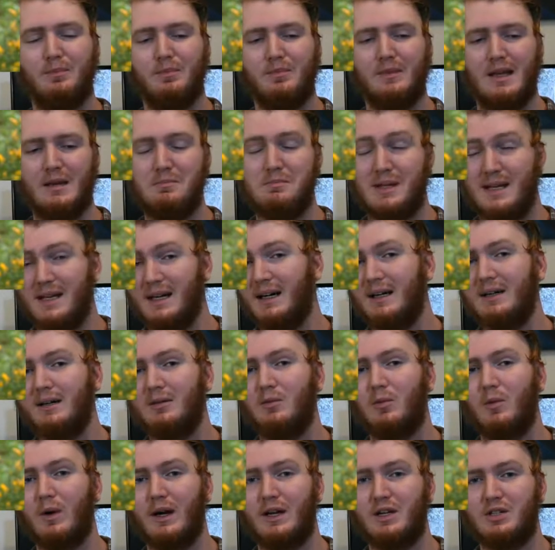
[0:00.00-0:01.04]
In Piha,
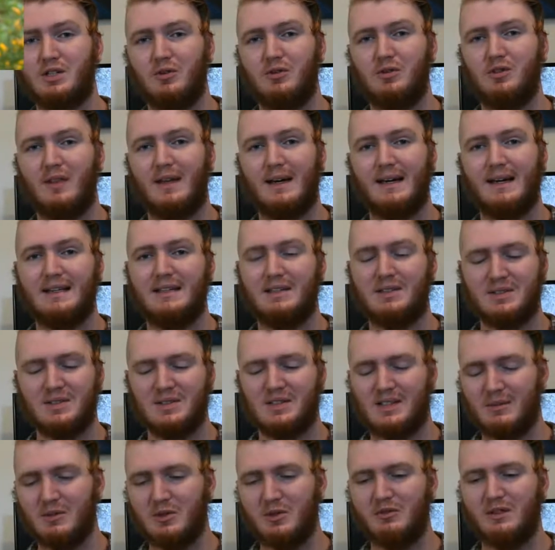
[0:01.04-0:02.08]
where I showed you that, it doesn't
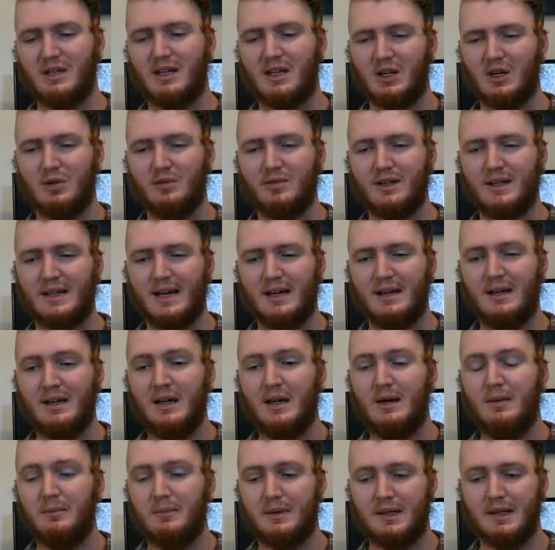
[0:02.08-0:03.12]
seem to have taken over yet,
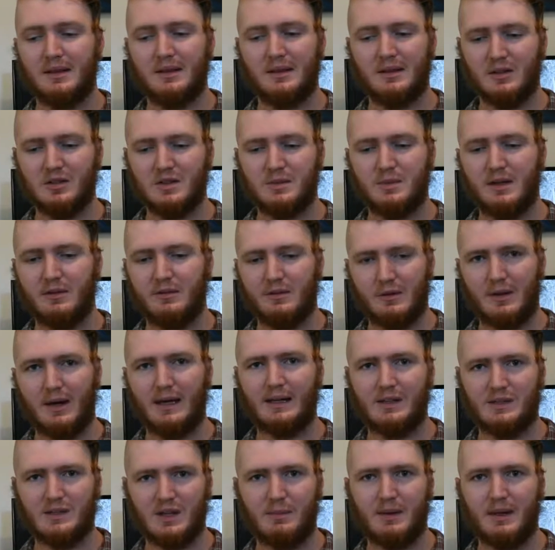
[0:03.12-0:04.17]
but there's been a few
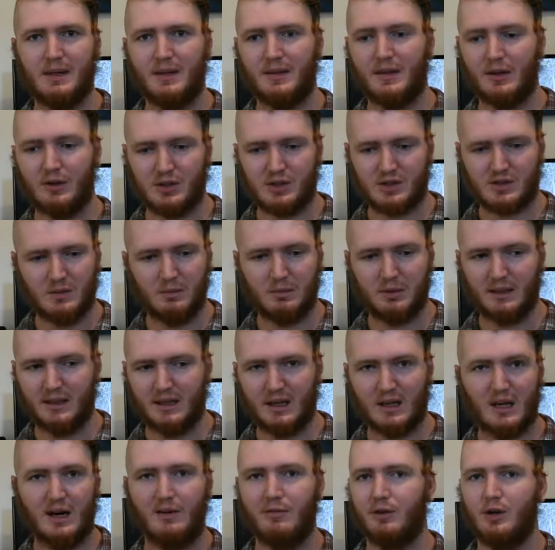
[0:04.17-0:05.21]
islands I've been on that are just
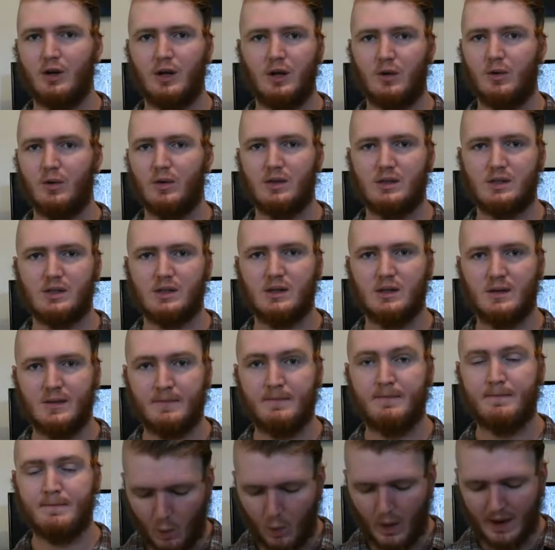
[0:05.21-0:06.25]
completely covered in gorse.
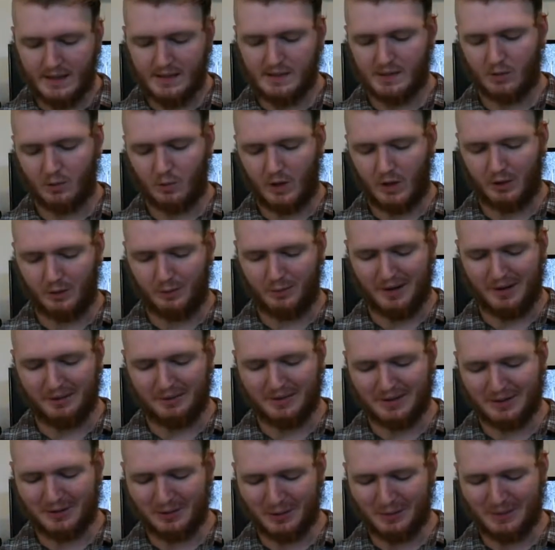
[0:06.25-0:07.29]
Why is the water
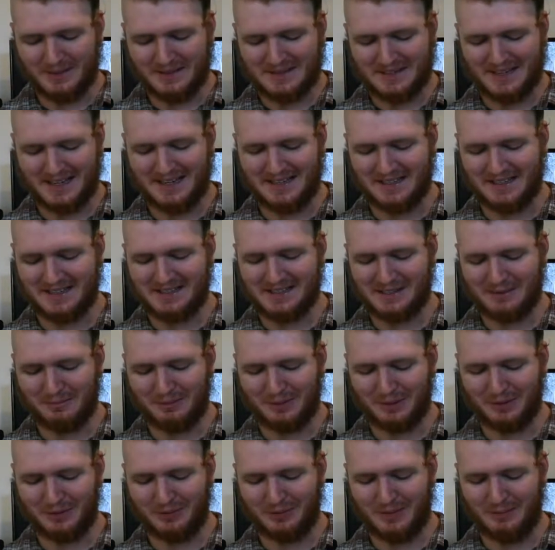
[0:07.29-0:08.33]
brown in Corpus and nice and
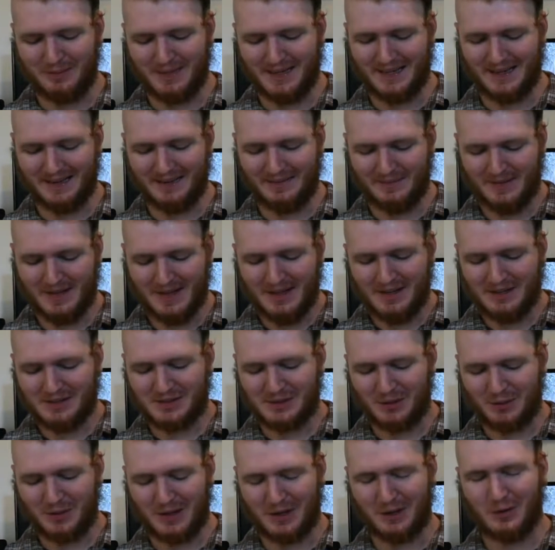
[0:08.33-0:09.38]
blue in Piha?
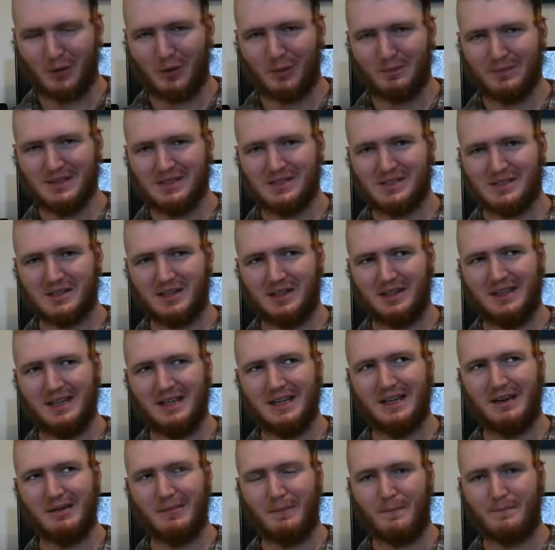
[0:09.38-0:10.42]
So in Corpus,
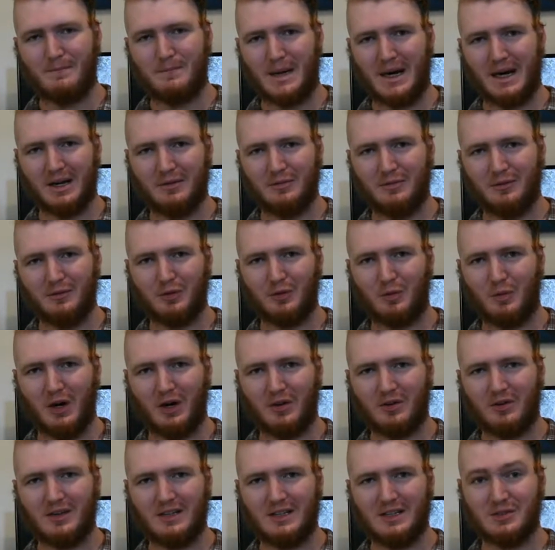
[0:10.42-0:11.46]
the bottom of the
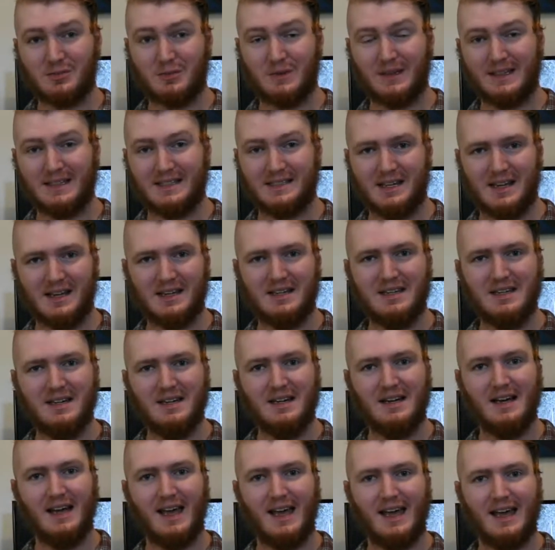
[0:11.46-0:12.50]
water is really sandy,
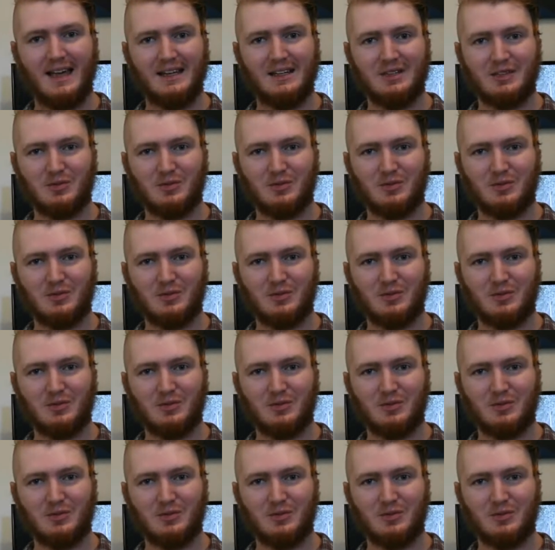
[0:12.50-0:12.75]
and